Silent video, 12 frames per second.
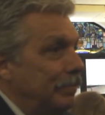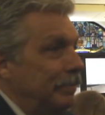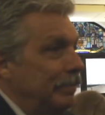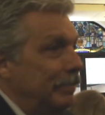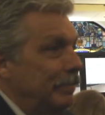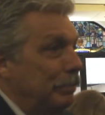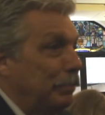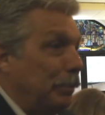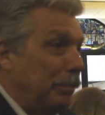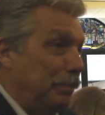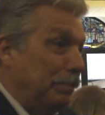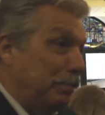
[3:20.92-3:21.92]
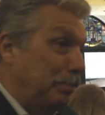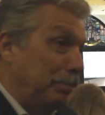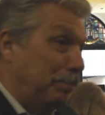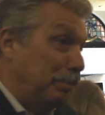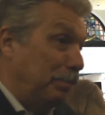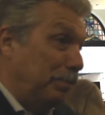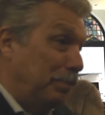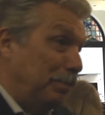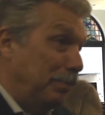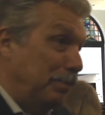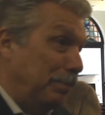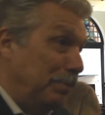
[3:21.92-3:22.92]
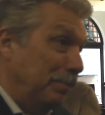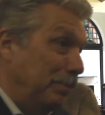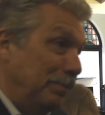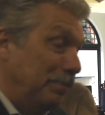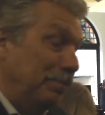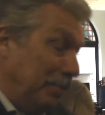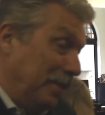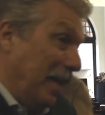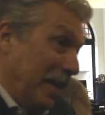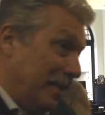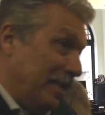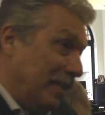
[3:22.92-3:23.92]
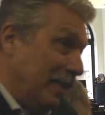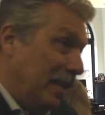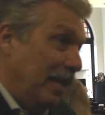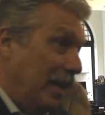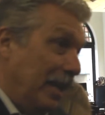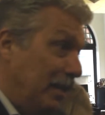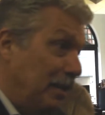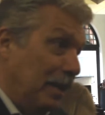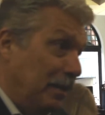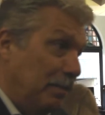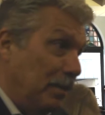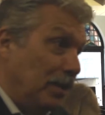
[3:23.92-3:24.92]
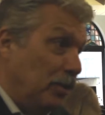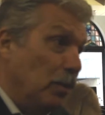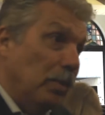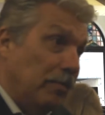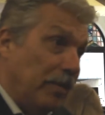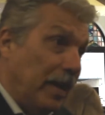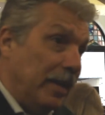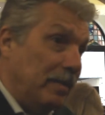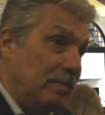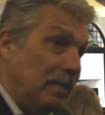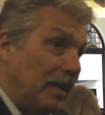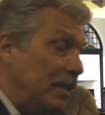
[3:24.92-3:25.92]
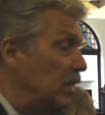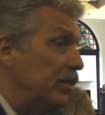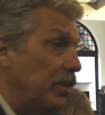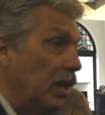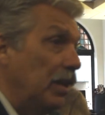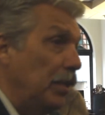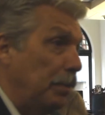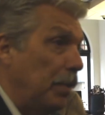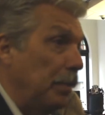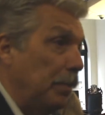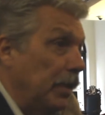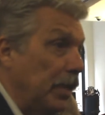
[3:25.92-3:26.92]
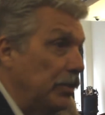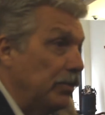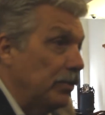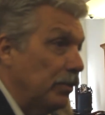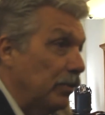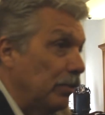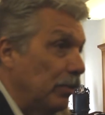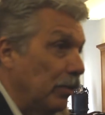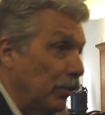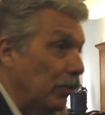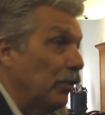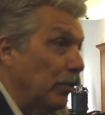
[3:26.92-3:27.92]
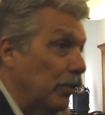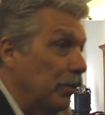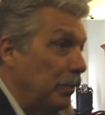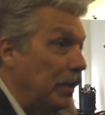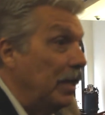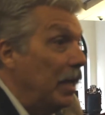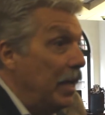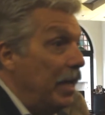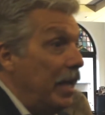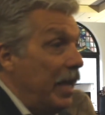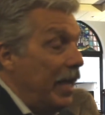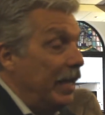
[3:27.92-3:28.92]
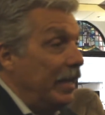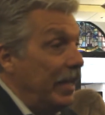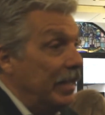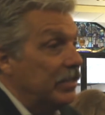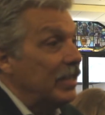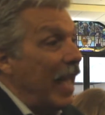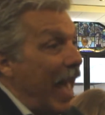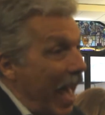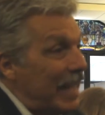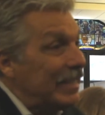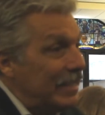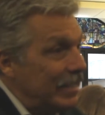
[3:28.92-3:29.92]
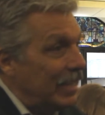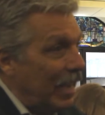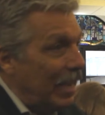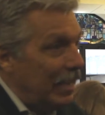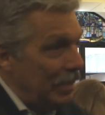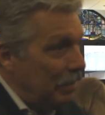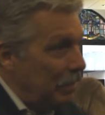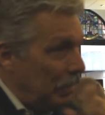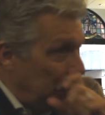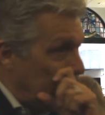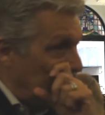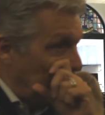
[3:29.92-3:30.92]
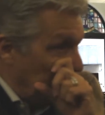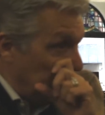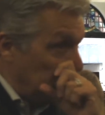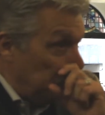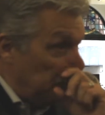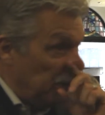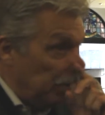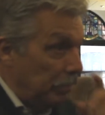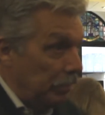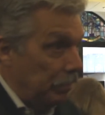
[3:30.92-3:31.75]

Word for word: And that's an inexpensive alternative then? Yes. Yeah. And, and, and you will find at least 100 publications on curcumin and its anti uh, tumor